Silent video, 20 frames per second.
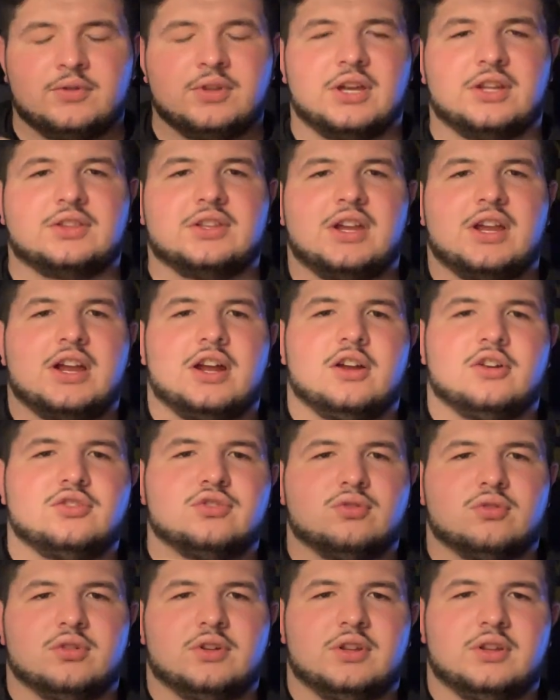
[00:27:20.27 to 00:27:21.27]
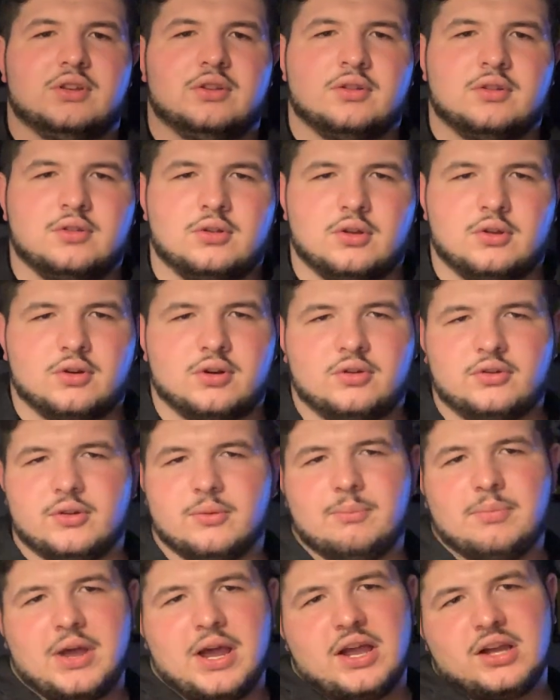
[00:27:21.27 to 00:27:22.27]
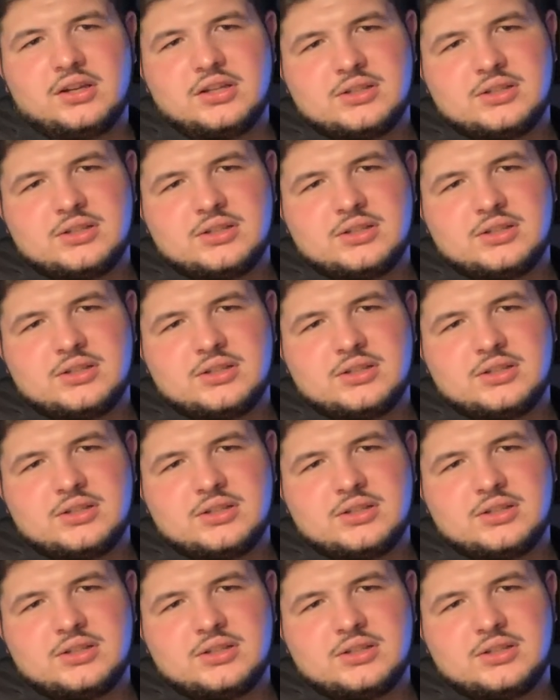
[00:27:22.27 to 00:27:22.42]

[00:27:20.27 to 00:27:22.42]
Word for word: Got the Air Jordan logo on the back.